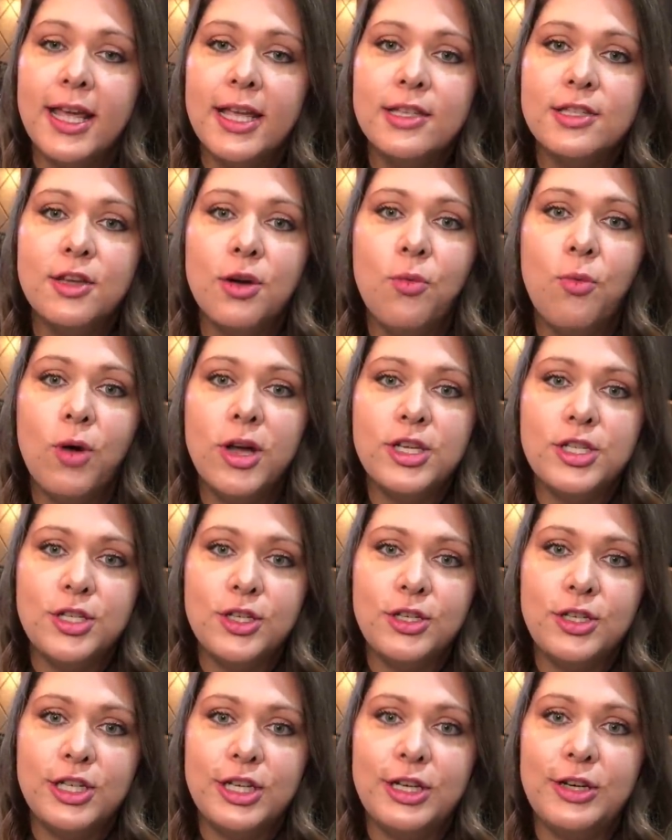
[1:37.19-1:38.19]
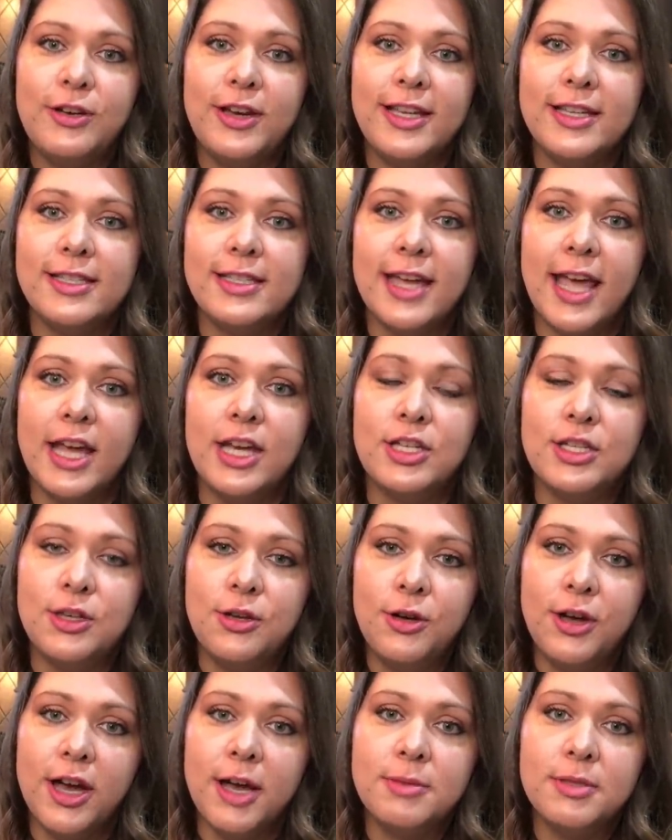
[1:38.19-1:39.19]
So what you do is take
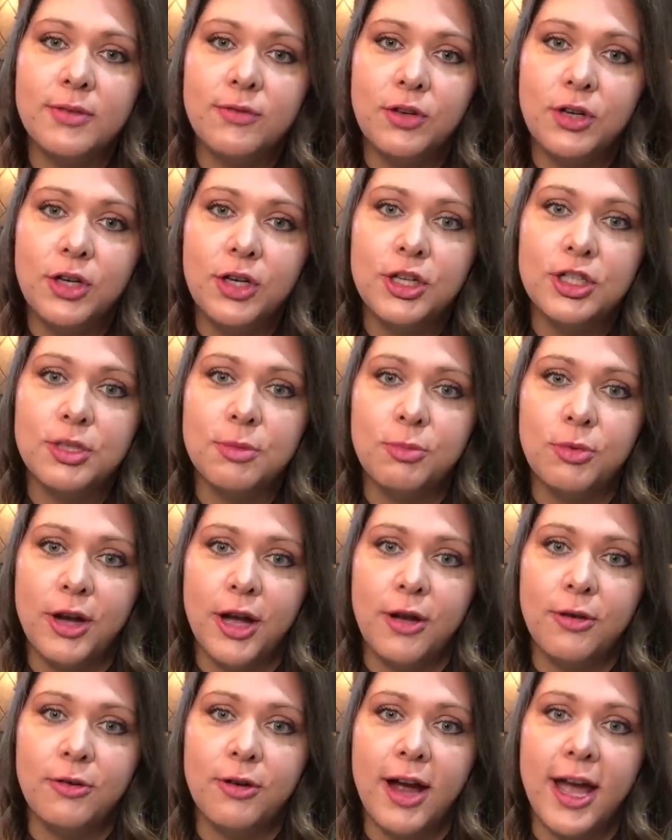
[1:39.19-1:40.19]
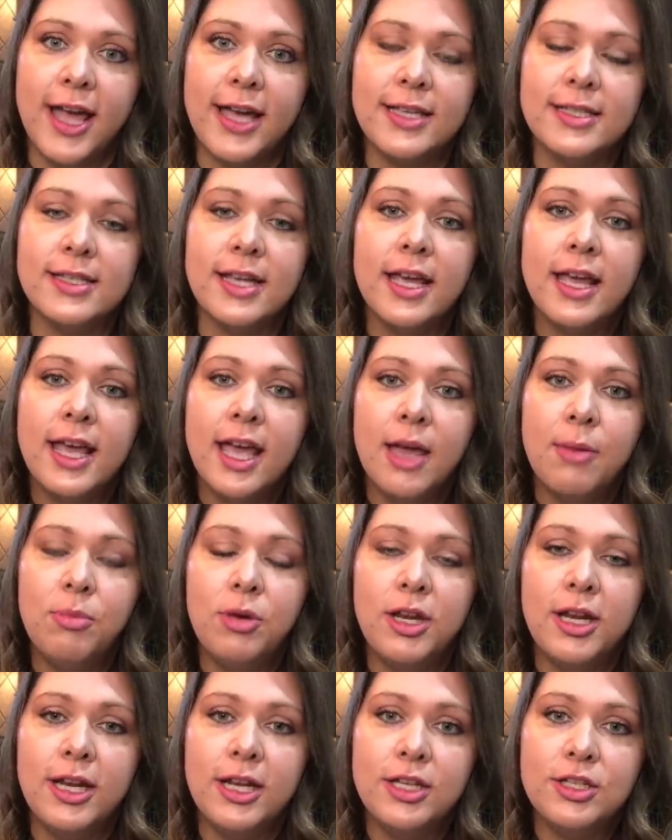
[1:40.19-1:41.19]
two cups of cooked brown rice and
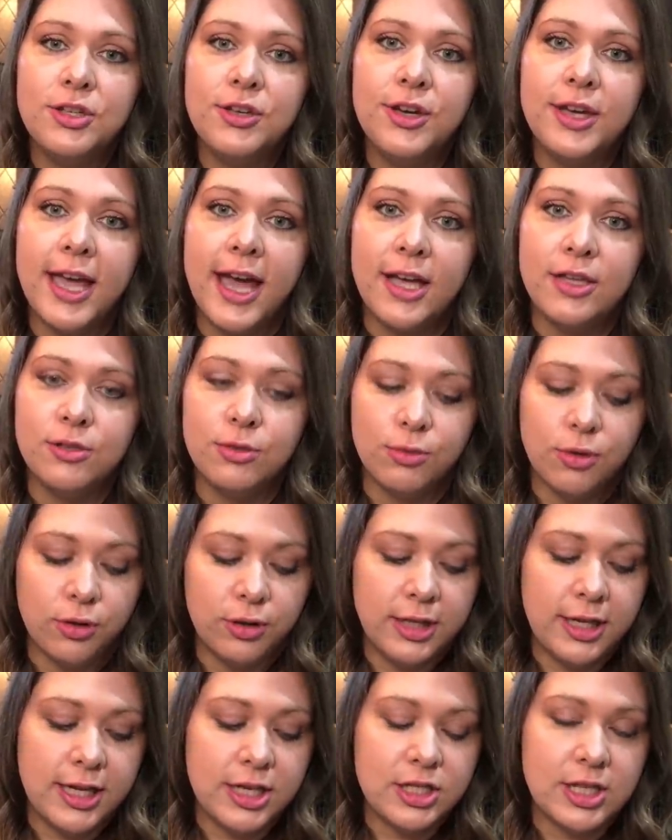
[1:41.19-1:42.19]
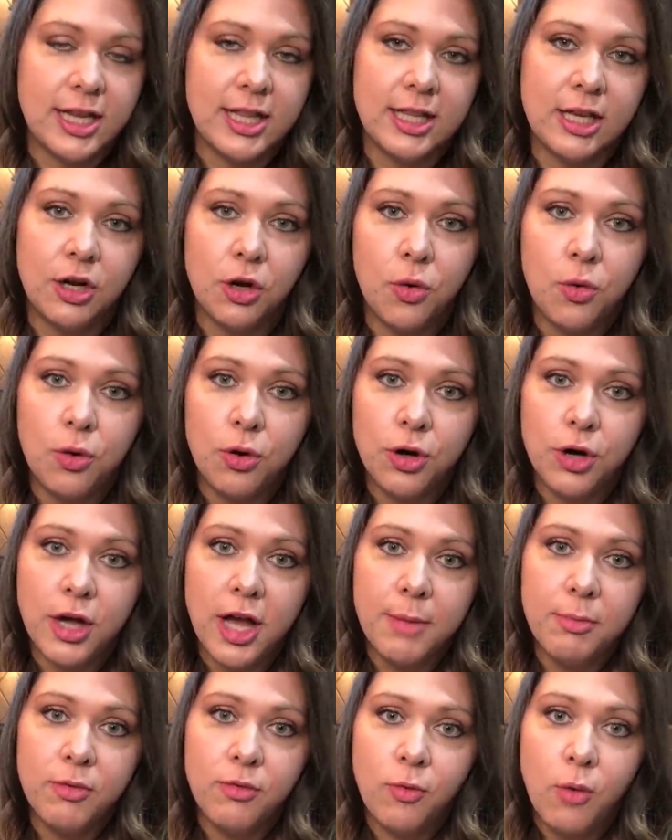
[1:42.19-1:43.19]
put it into a casserole dish and then a quarter
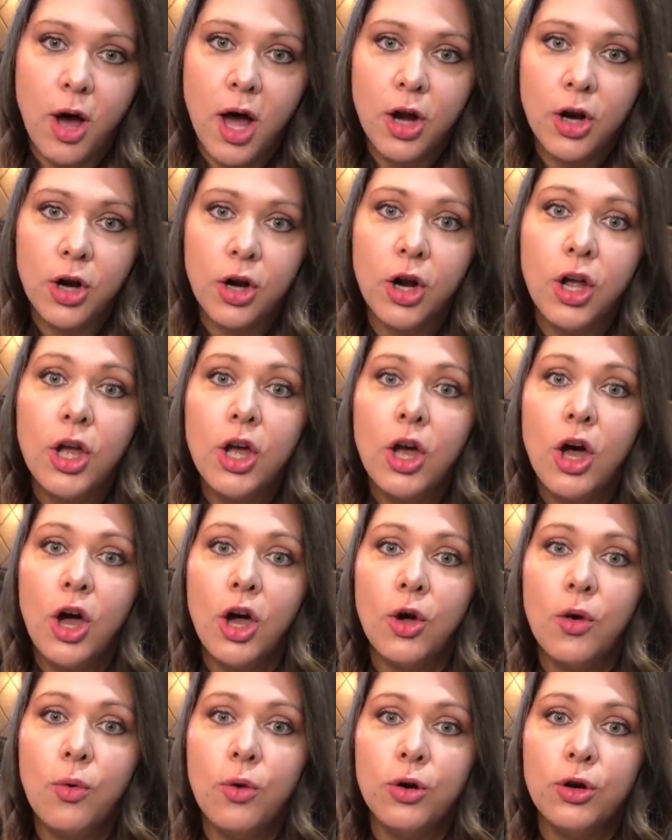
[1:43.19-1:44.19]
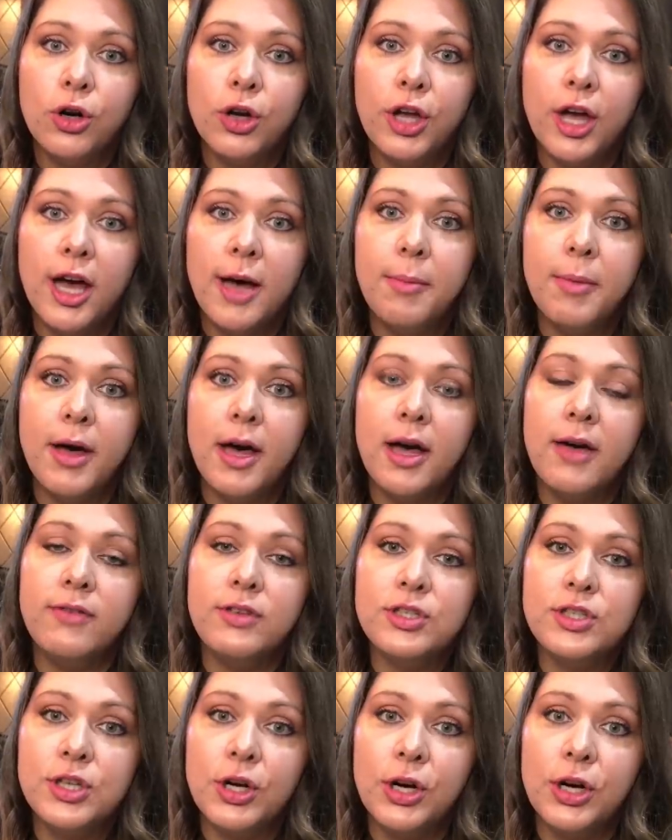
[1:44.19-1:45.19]
cup of water, a quarter cup of
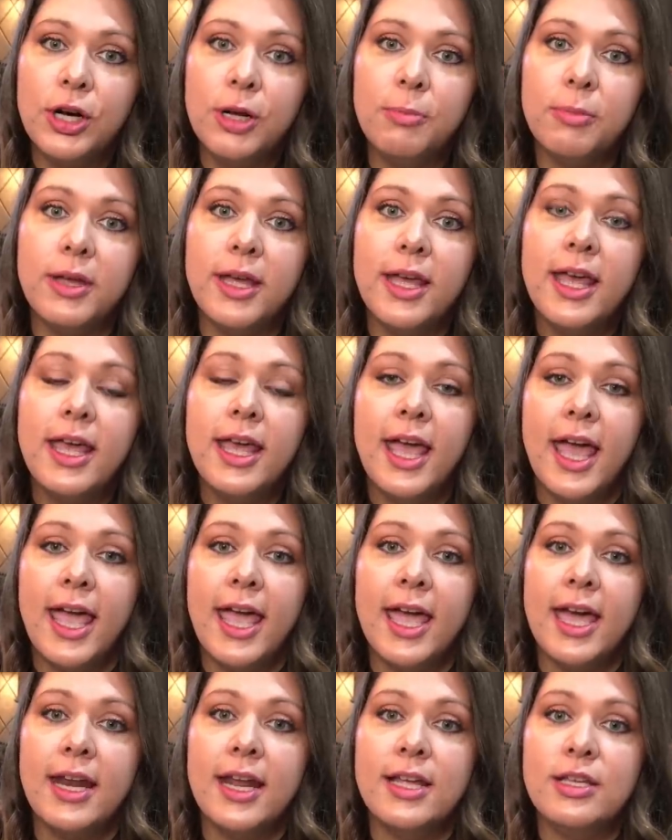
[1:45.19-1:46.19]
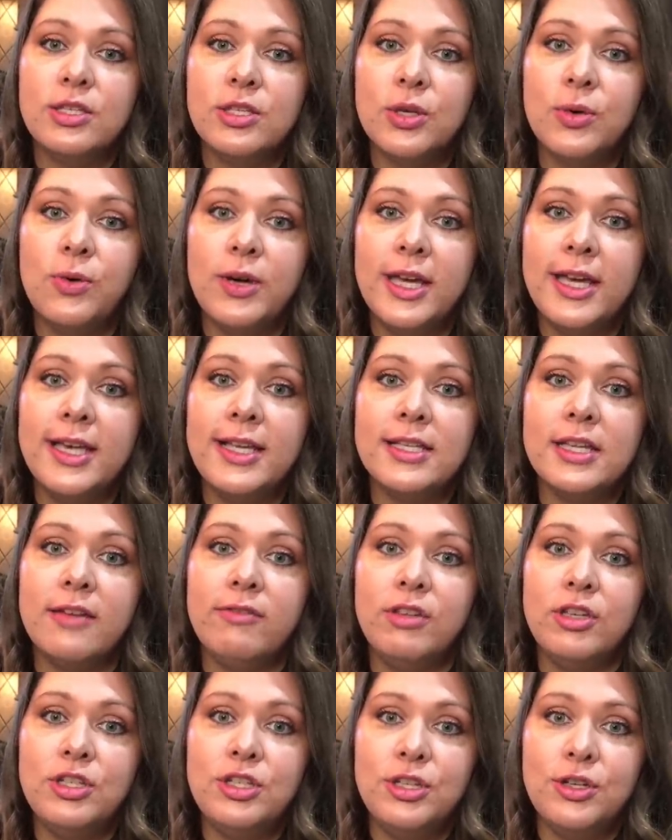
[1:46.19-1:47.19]
syrup, and a squeeze of
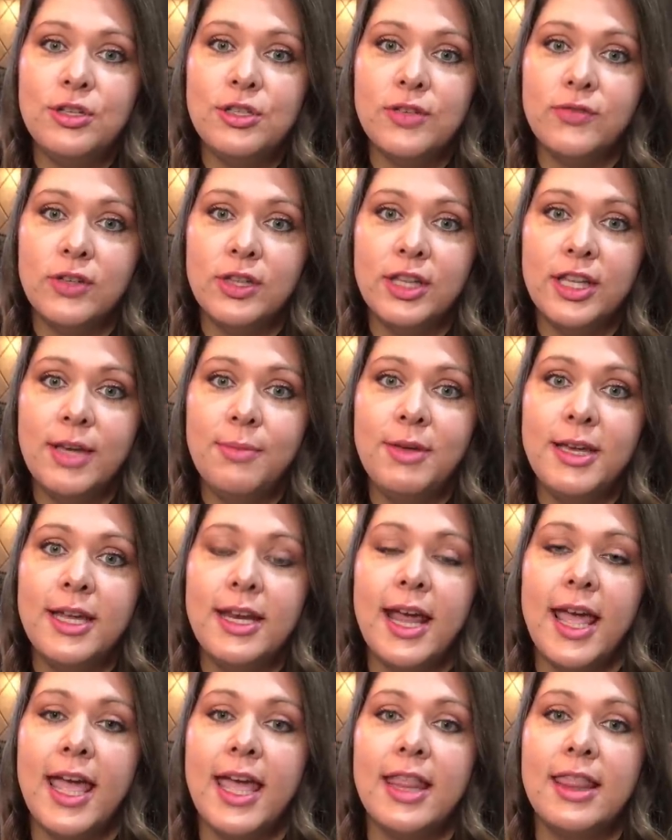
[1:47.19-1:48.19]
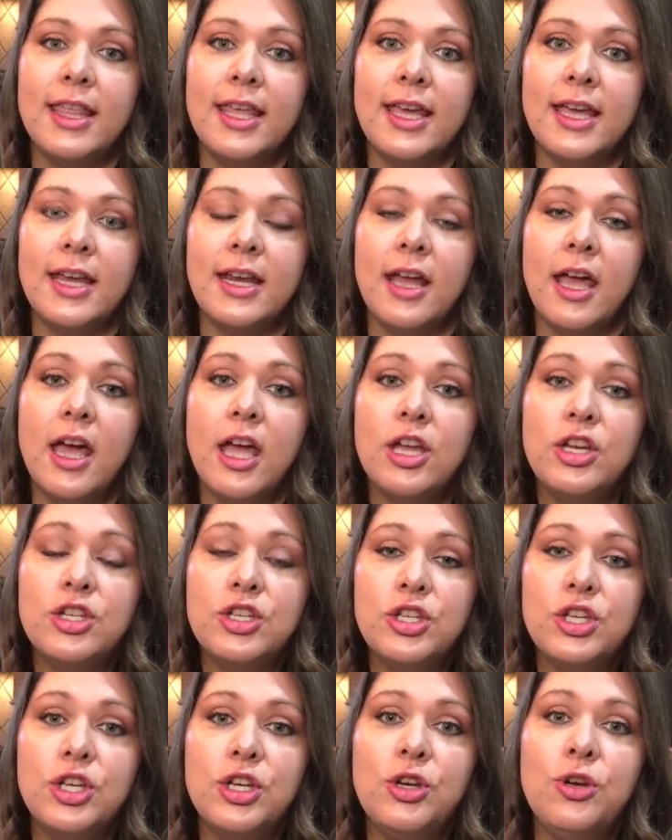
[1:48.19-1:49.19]
the juice of a lemon and then
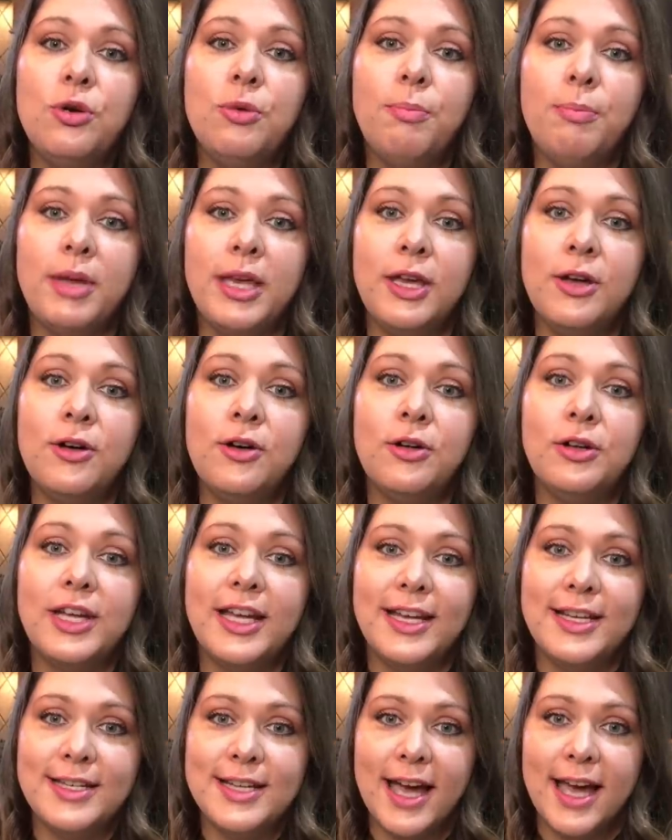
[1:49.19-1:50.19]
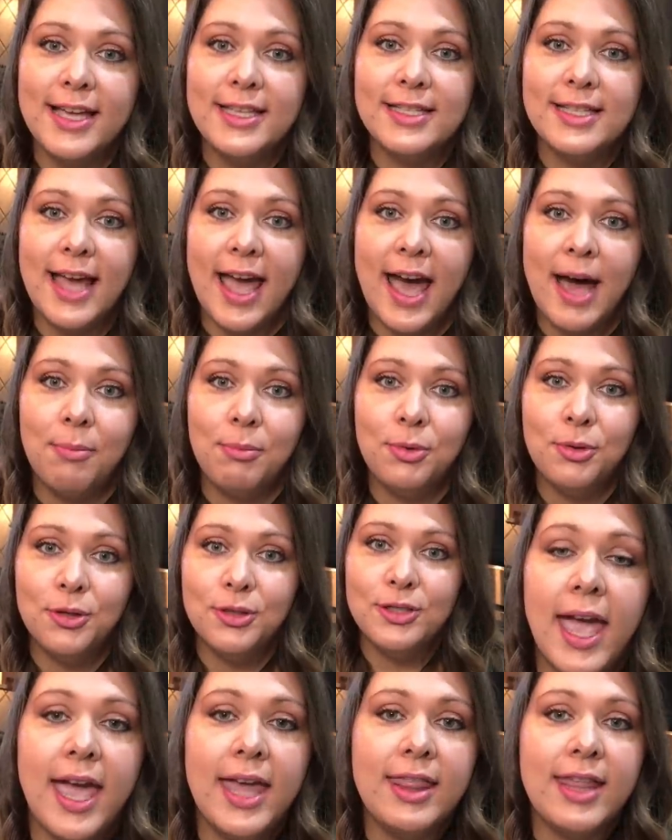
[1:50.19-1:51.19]
two peeled and diced
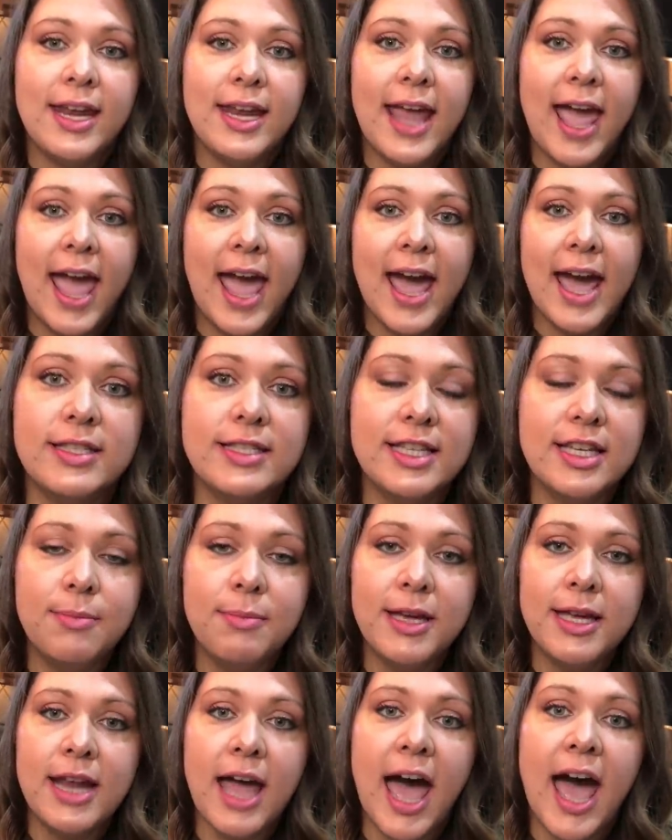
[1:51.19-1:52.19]
apples and then add cinnamon.